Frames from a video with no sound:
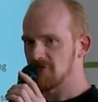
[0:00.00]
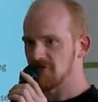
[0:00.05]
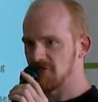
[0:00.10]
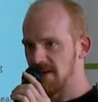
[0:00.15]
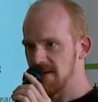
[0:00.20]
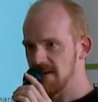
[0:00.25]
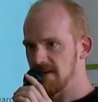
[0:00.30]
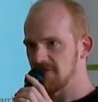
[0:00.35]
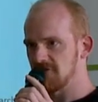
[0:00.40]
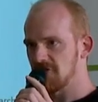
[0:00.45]

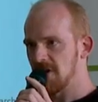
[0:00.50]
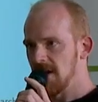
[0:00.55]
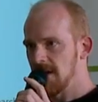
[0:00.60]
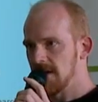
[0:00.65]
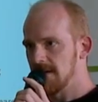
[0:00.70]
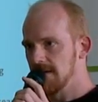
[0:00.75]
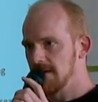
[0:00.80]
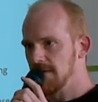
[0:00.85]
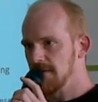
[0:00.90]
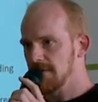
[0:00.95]
change
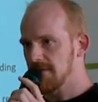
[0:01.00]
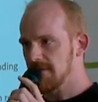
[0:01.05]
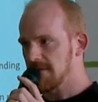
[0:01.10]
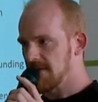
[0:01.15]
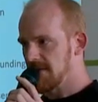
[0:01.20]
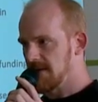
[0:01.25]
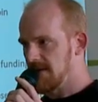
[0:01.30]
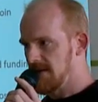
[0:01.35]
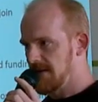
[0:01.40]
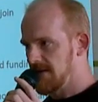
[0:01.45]
is
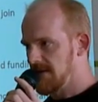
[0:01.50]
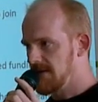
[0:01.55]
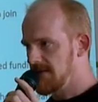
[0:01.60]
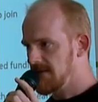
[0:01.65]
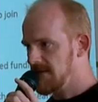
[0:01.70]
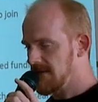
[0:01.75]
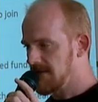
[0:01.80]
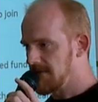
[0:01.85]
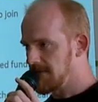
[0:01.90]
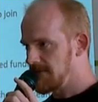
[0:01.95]
a
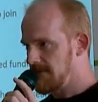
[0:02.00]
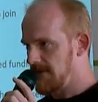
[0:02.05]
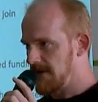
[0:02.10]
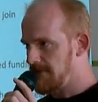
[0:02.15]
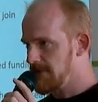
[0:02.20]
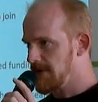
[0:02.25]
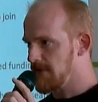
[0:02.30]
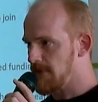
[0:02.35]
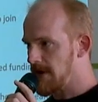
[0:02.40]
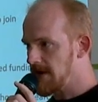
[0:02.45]

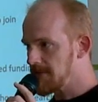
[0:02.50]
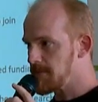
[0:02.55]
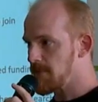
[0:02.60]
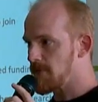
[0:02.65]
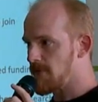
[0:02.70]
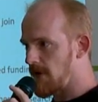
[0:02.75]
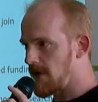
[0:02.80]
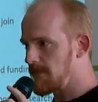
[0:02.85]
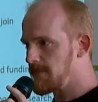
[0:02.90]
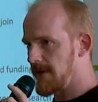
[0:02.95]
very great
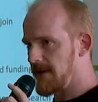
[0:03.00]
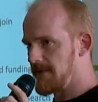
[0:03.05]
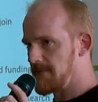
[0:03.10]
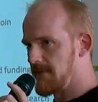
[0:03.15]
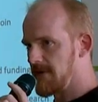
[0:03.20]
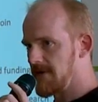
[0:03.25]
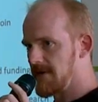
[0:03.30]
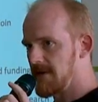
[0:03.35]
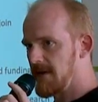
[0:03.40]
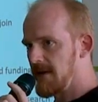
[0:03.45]

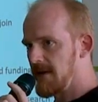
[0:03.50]
problem